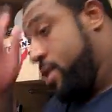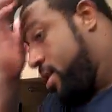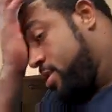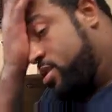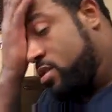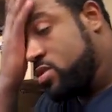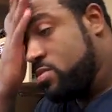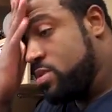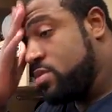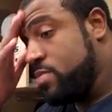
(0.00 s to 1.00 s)
I talked
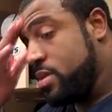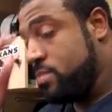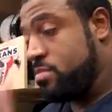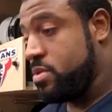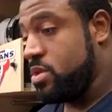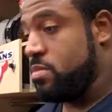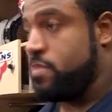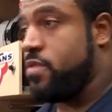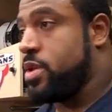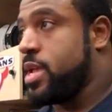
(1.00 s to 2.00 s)
to him a little bit, you know,
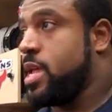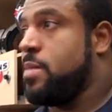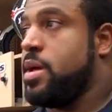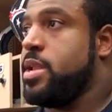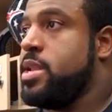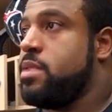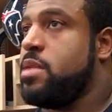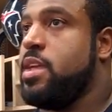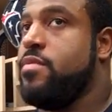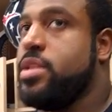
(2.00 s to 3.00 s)
before the game. I didn't
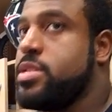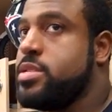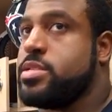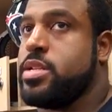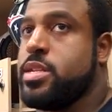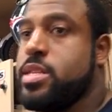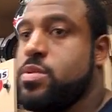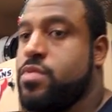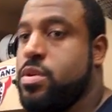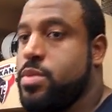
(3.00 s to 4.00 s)
have any sense that
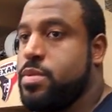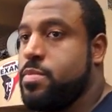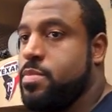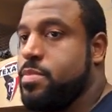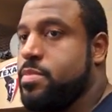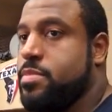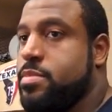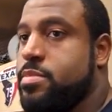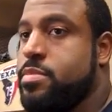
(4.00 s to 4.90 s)
anything was wrong with him.